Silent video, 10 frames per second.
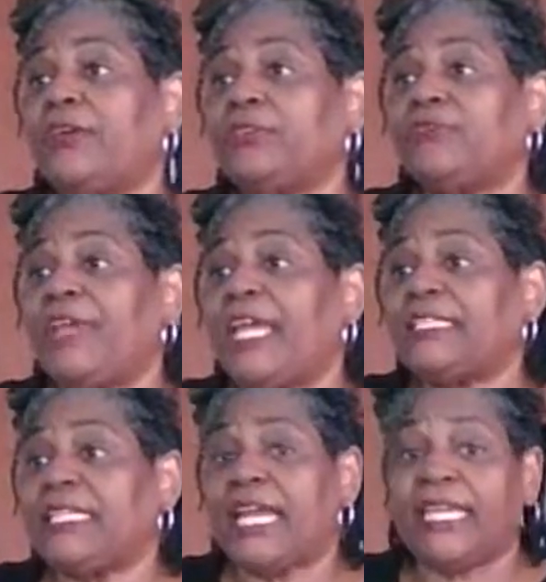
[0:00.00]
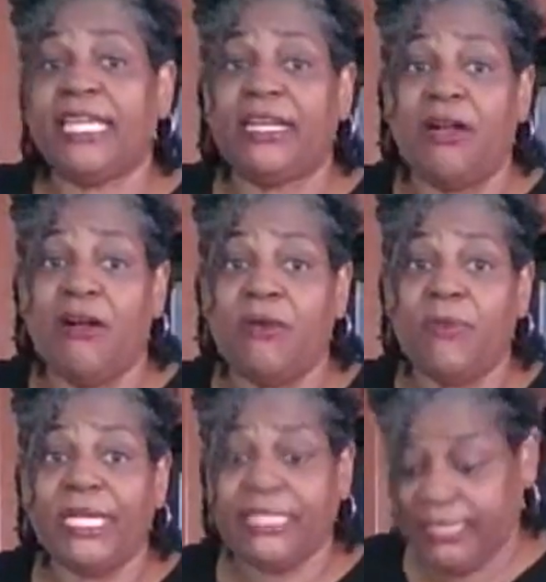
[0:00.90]
goes fast, and I can't
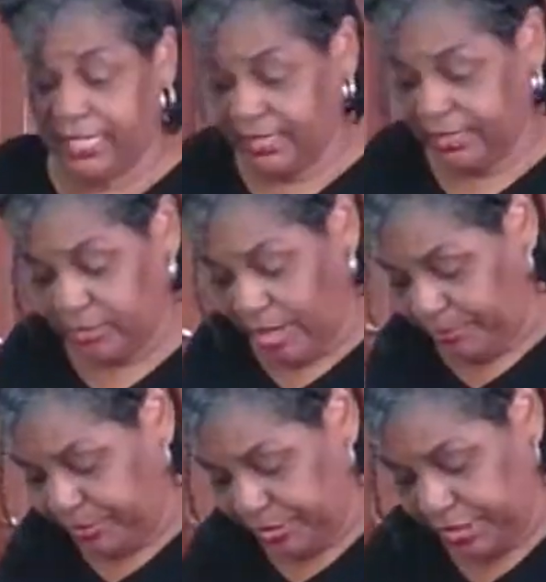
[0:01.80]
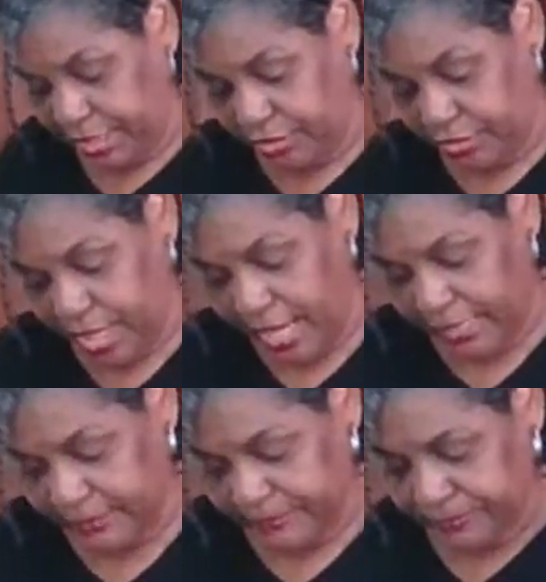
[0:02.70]
always see it. So I appreciate you guys.